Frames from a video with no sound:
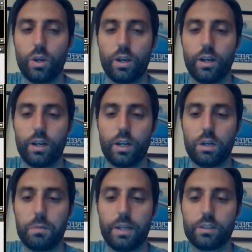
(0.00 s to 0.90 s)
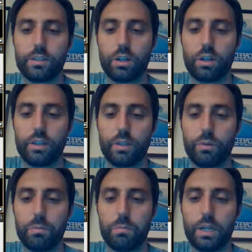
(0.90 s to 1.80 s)
and it's a card that
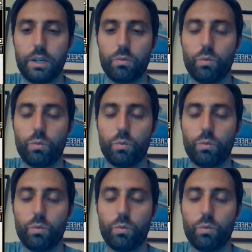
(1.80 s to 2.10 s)
we might